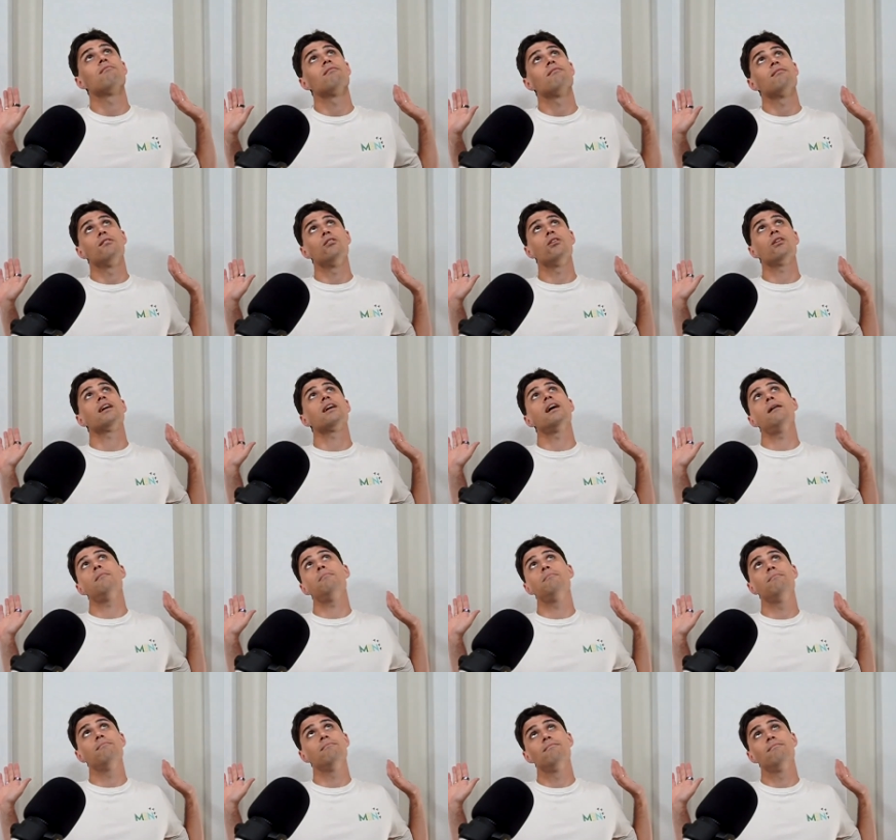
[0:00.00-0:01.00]
look up,
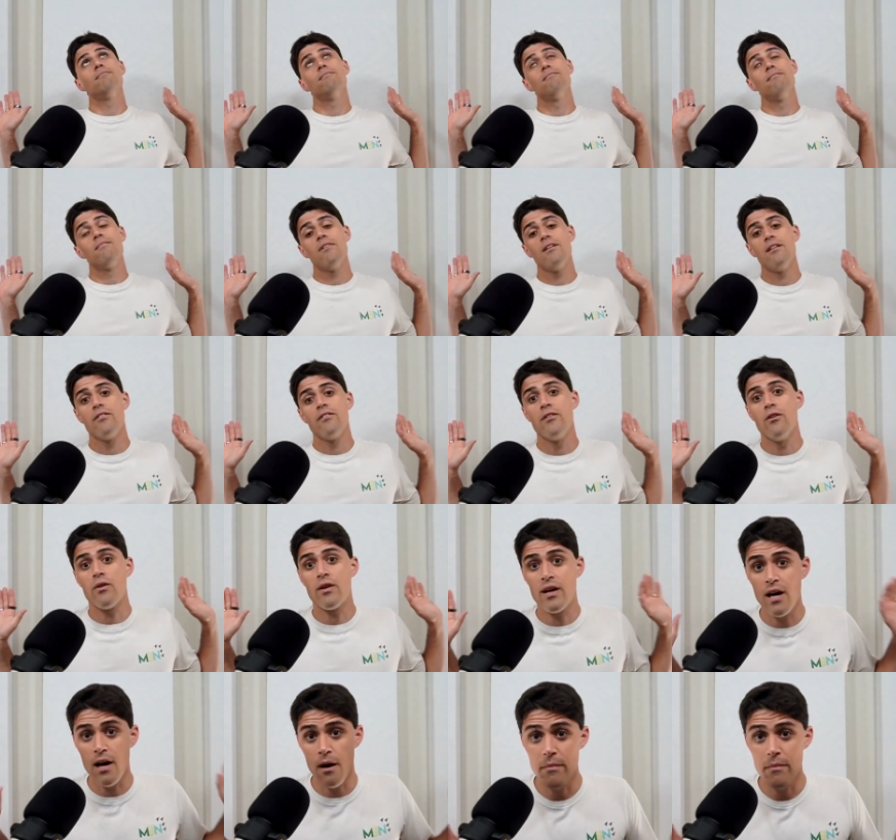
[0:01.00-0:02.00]
they'll
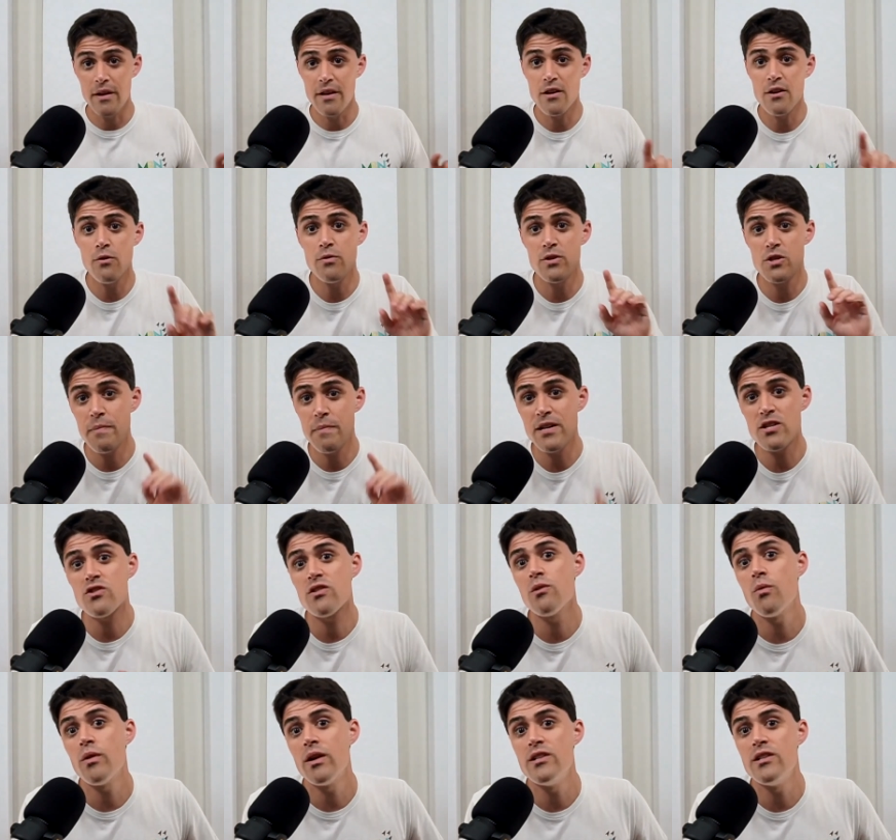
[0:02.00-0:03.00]
come. And you
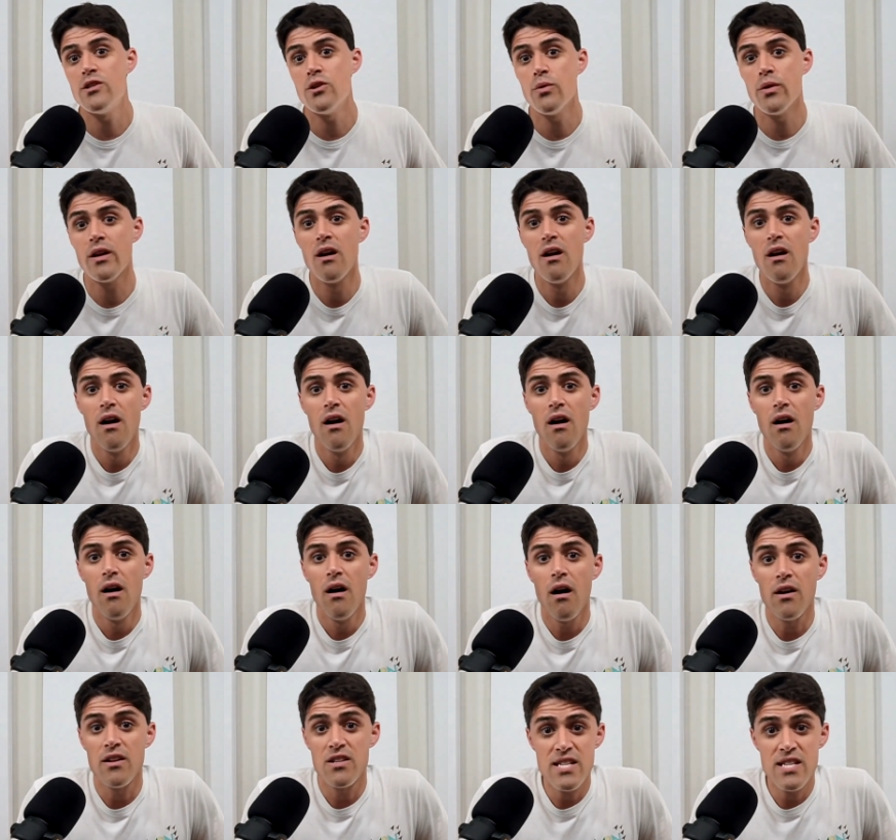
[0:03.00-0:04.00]
especially want to do it
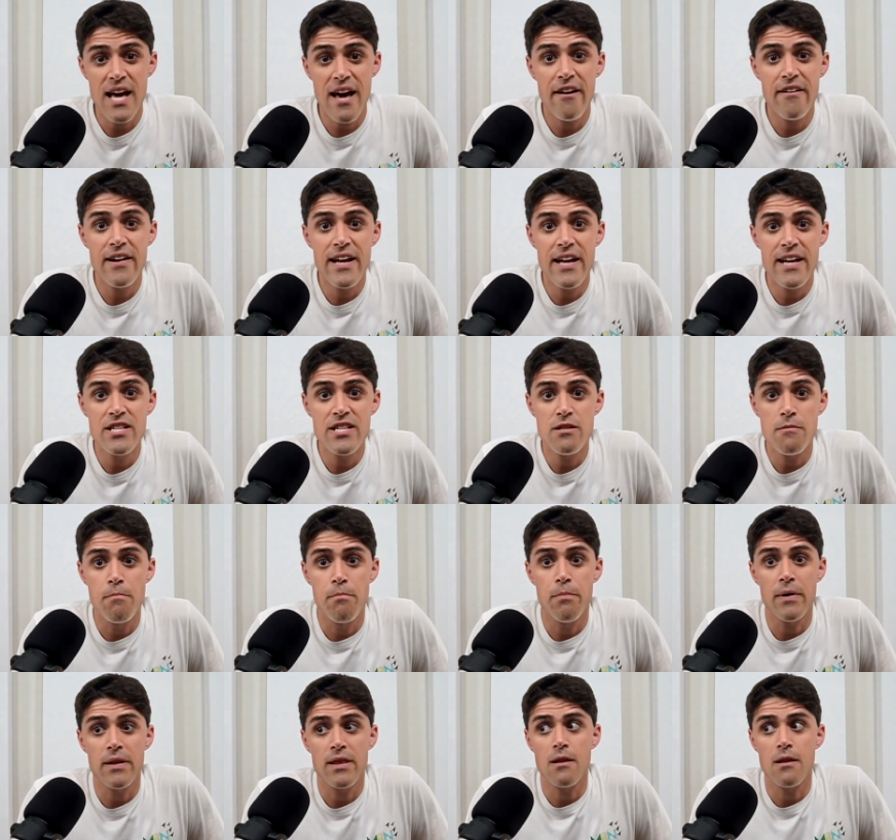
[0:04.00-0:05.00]
on Saturdays,
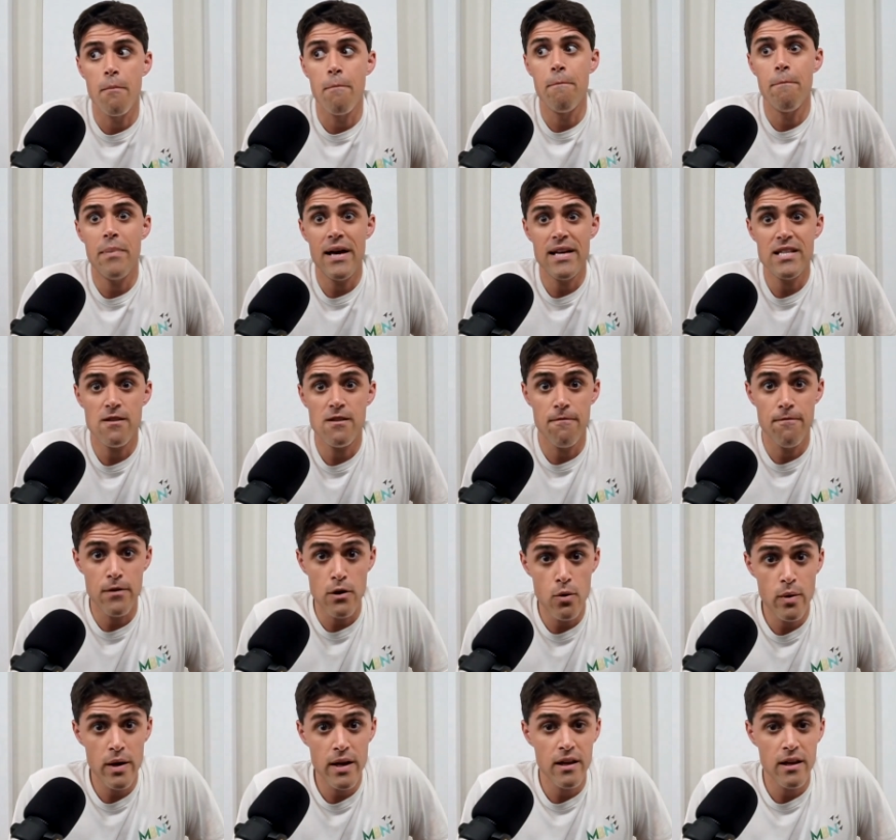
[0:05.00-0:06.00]
but the best
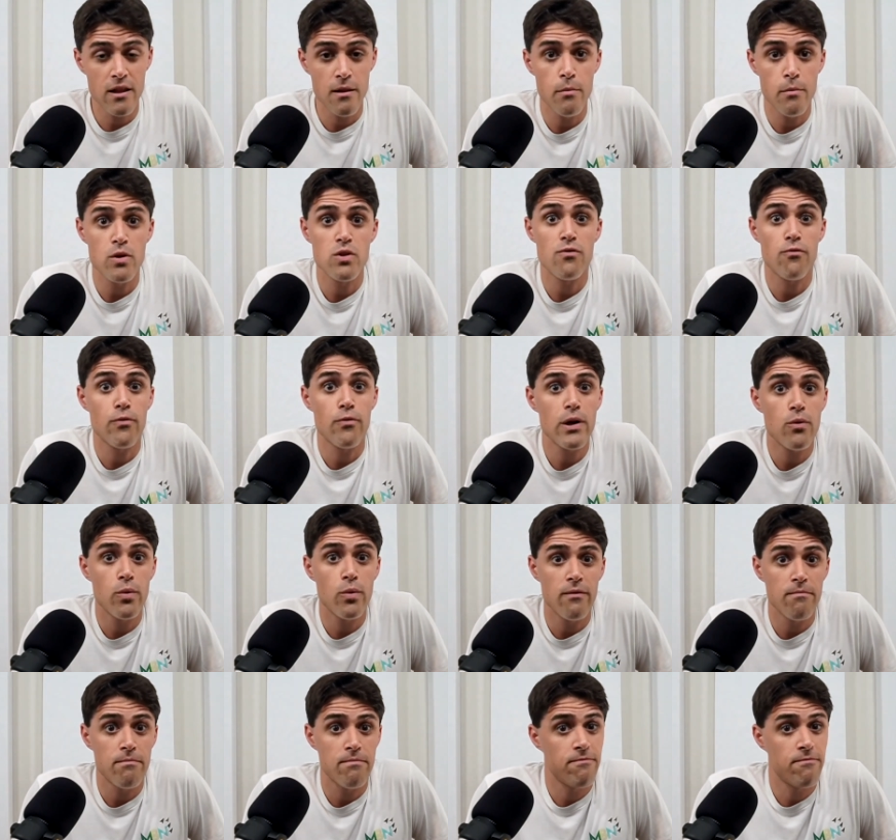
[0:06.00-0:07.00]
viewing and the most
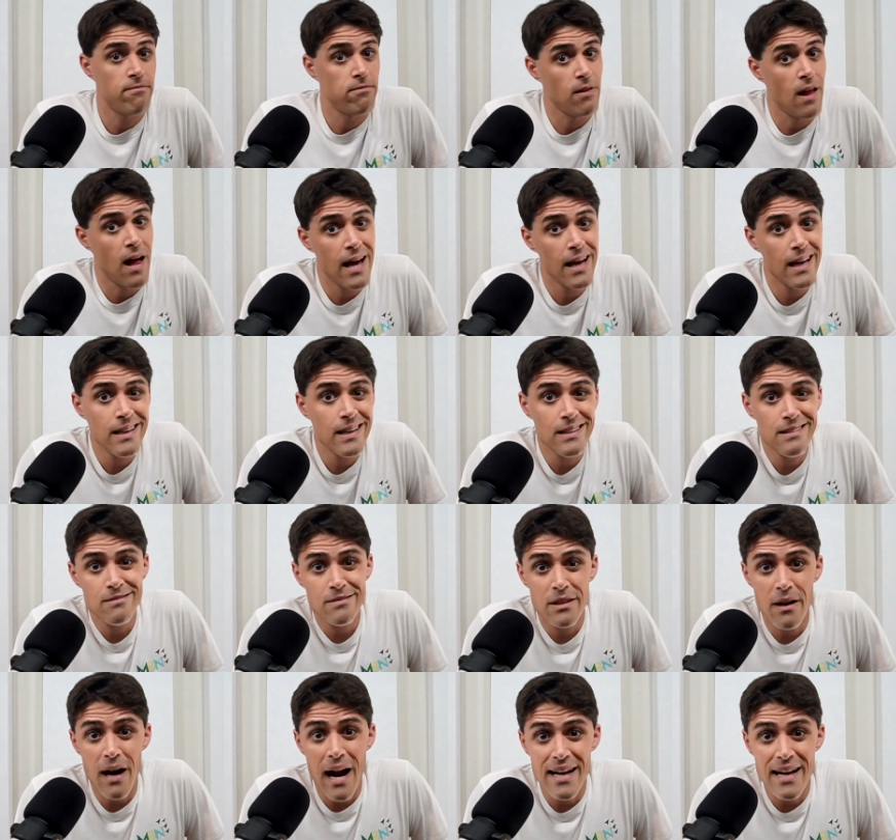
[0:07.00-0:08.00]
frequent flying
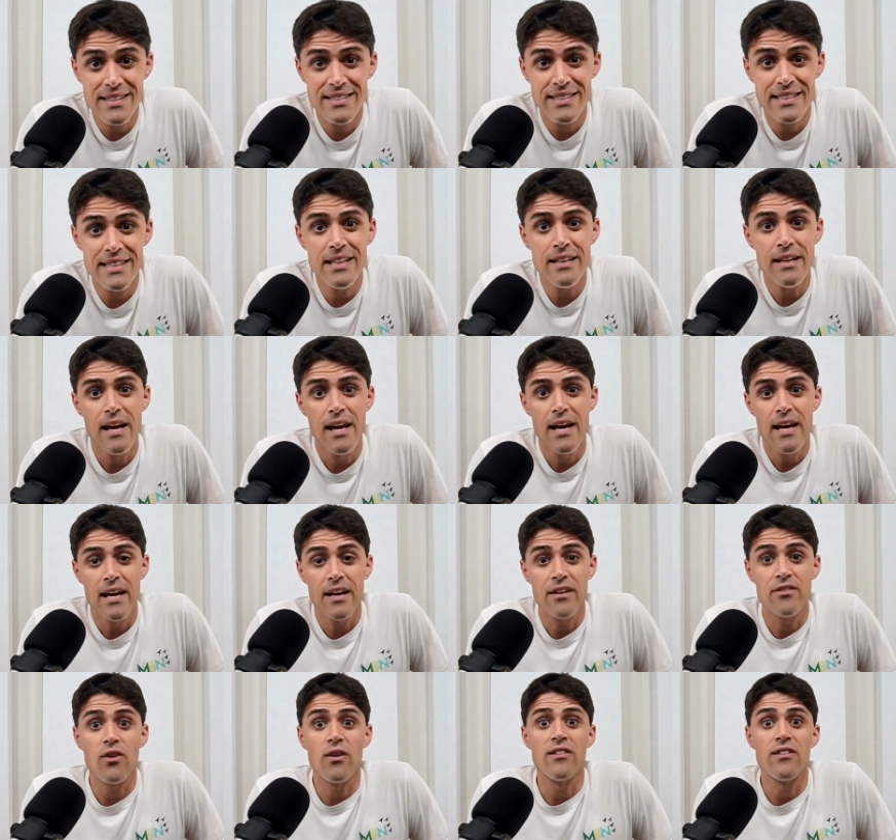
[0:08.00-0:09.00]
that I see
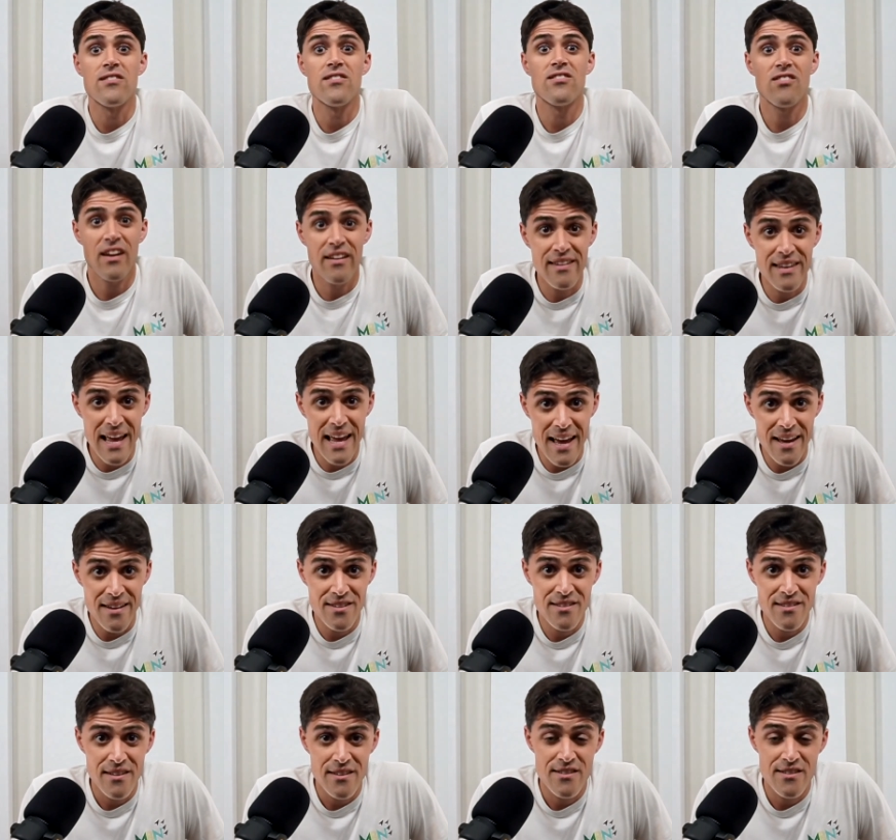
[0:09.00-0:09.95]
is on Sundays.